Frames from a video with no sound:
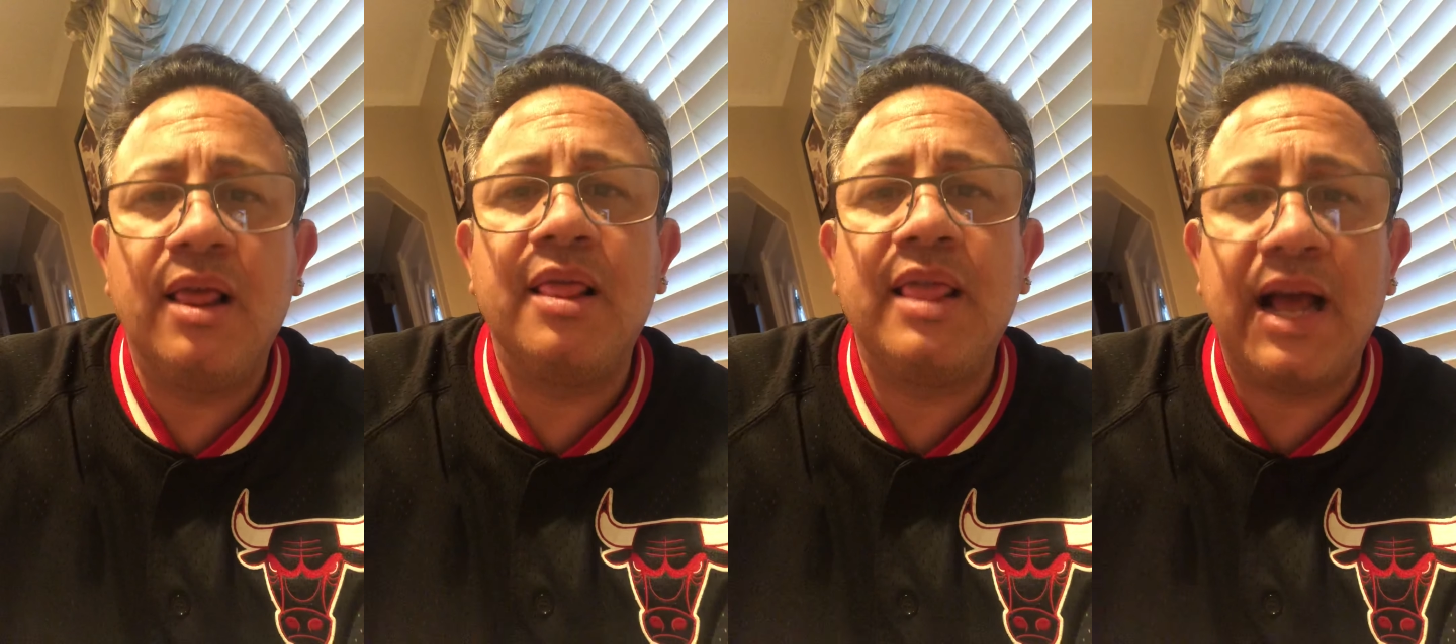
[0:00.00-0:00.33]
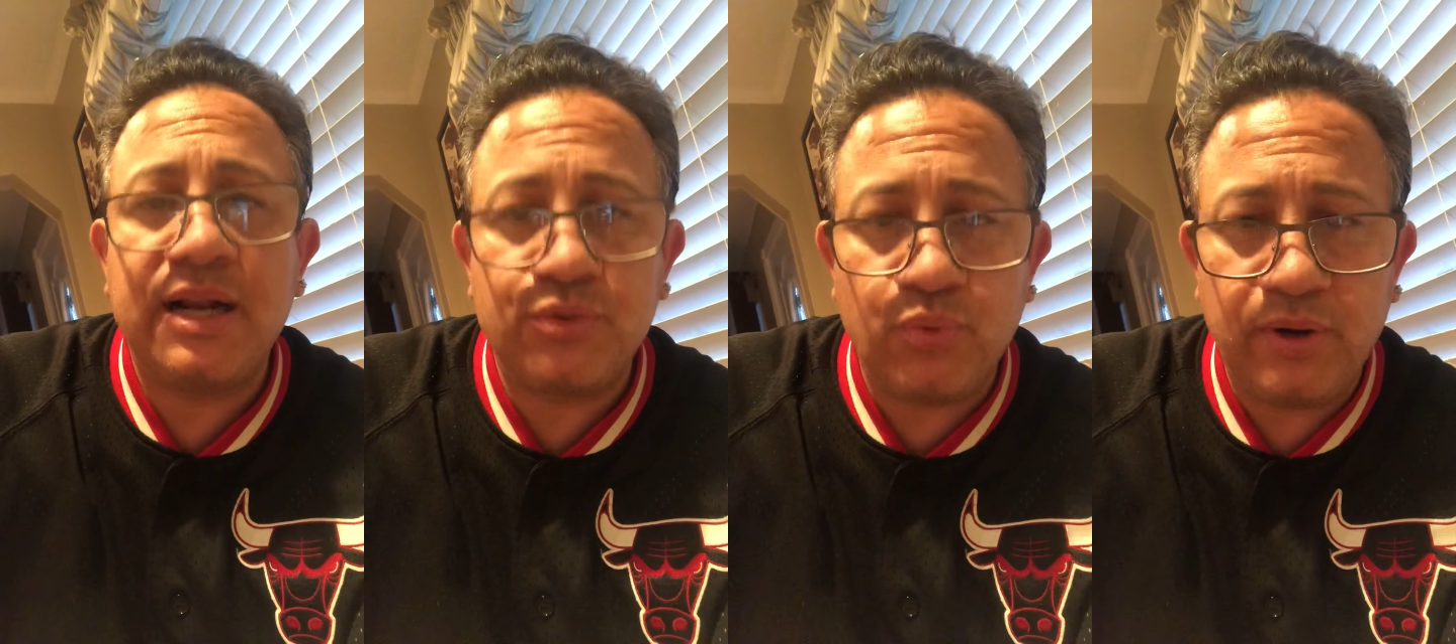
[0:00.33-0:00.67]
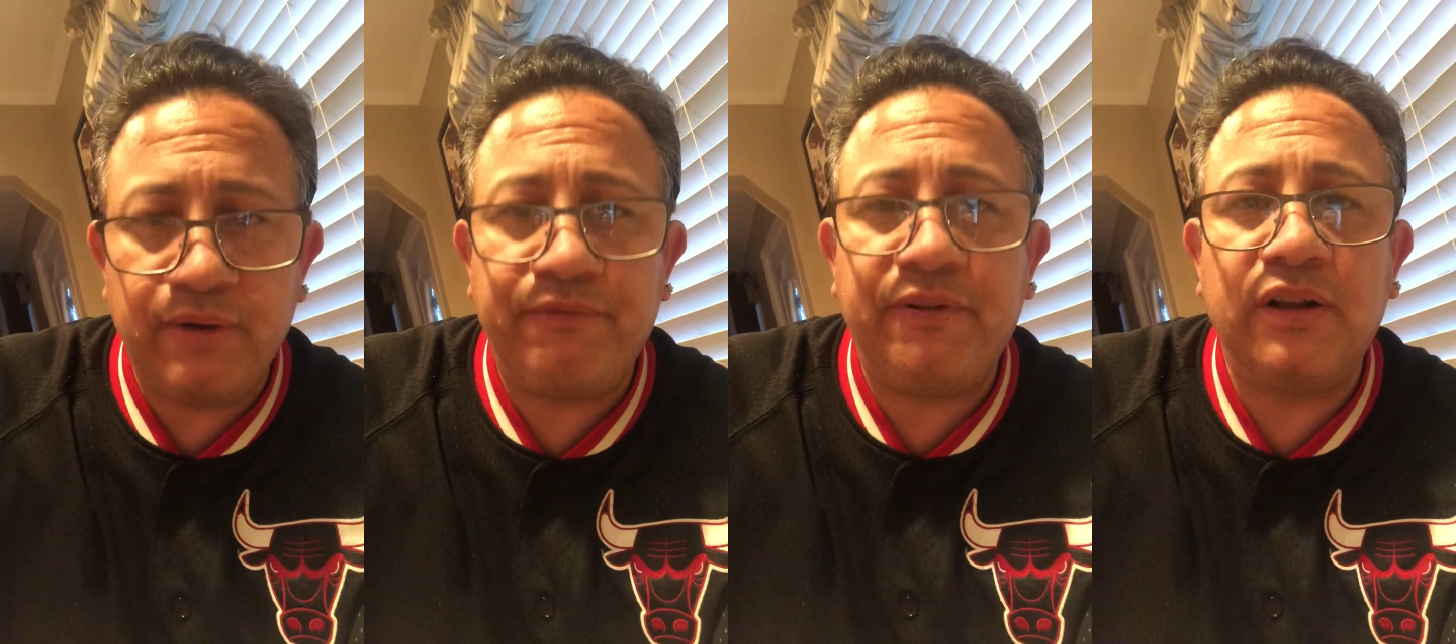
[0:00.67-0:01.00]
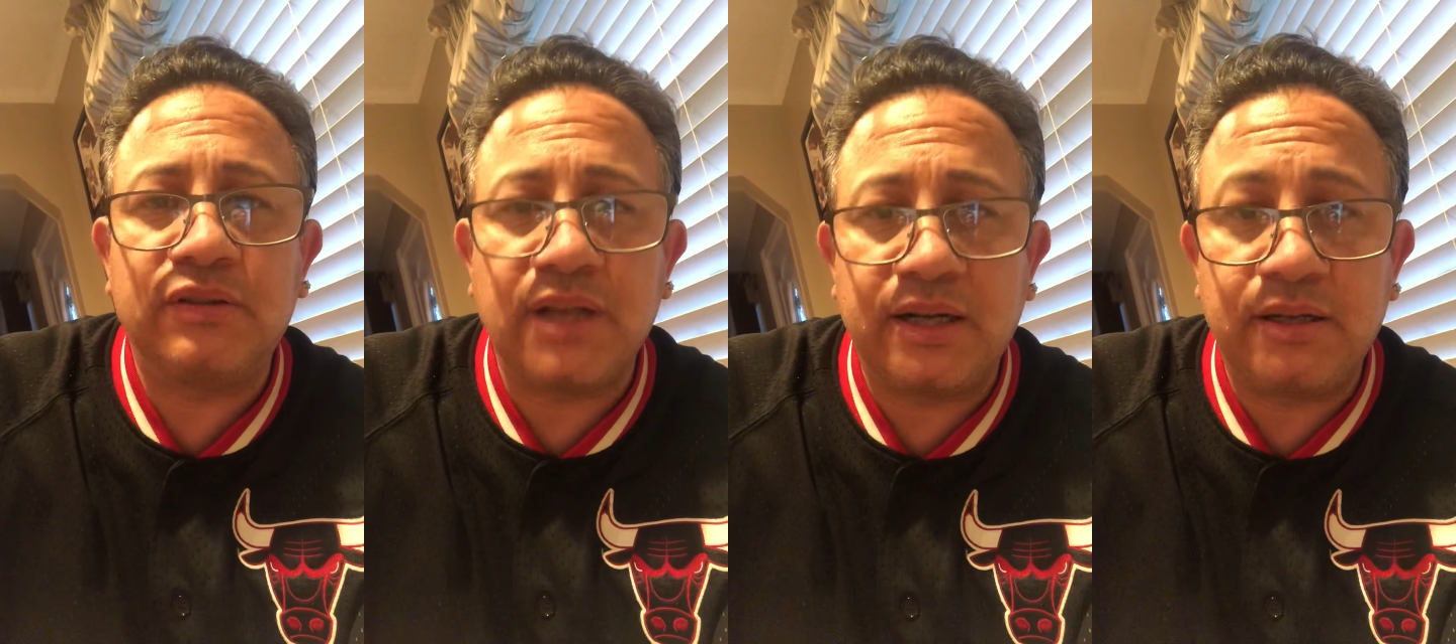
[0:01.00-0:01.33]
that's what it
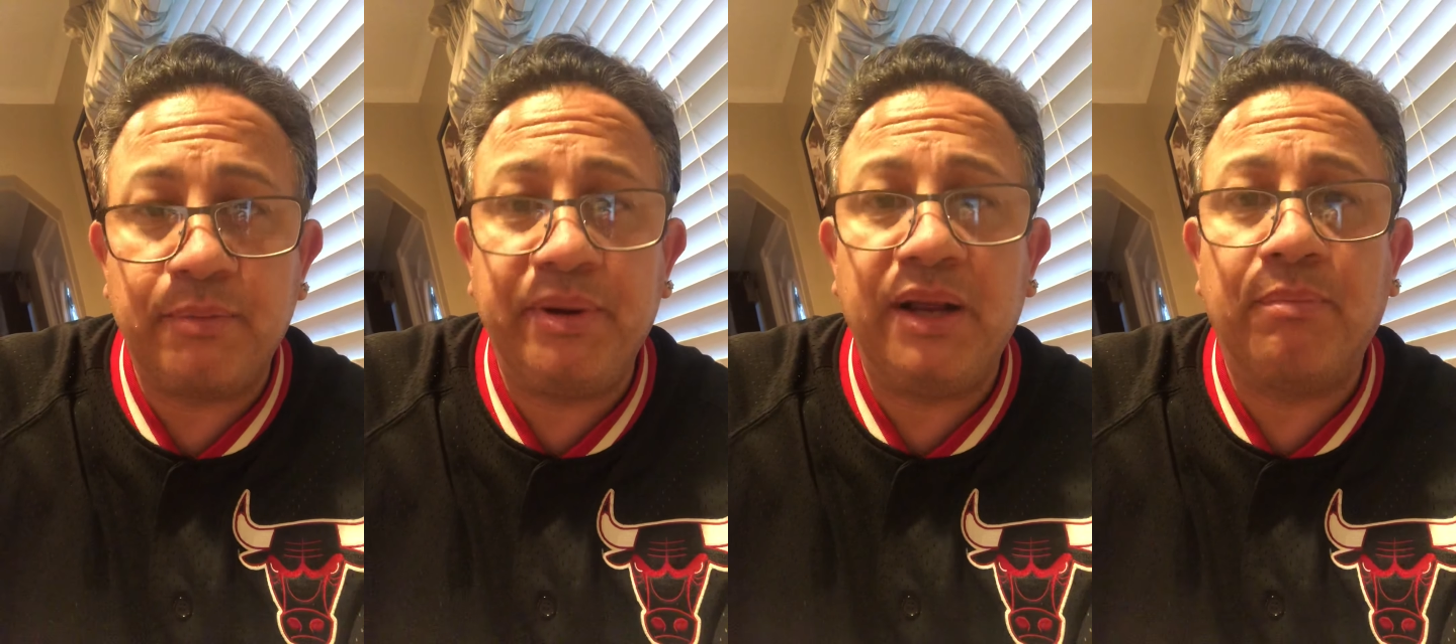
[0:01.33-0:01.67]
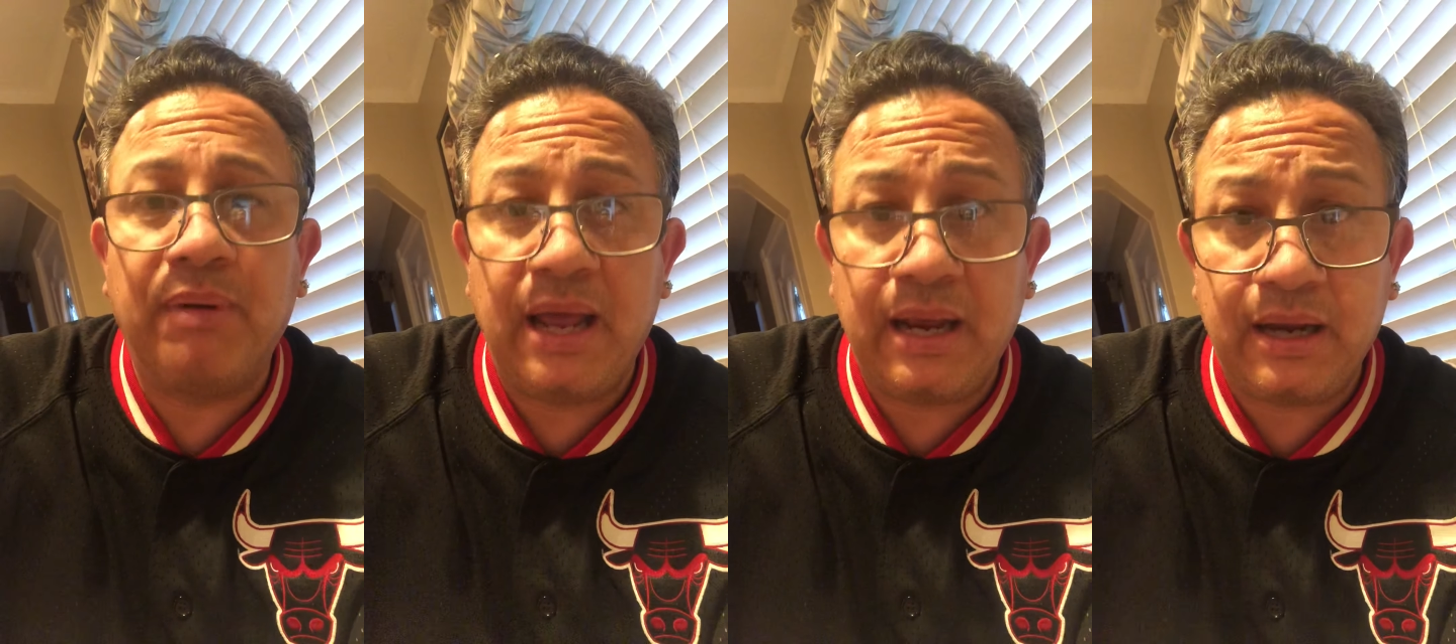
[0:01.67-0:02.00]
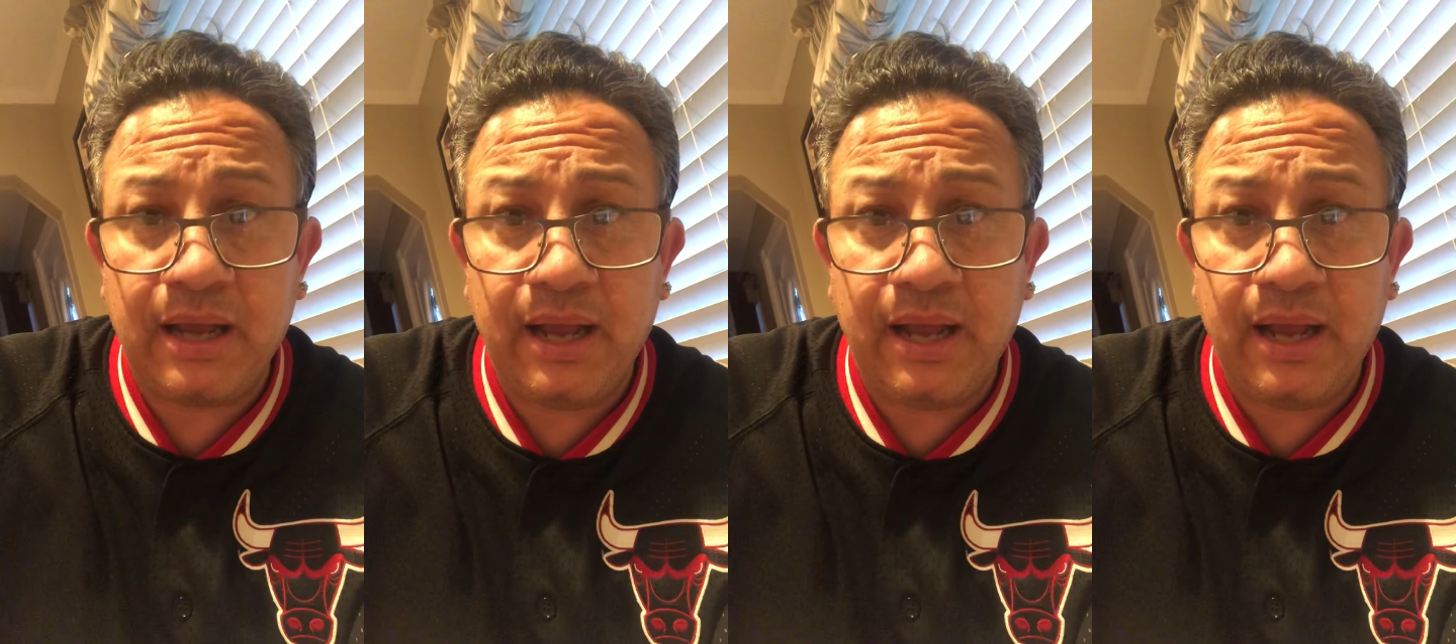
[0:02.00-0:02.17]
feels like to be a black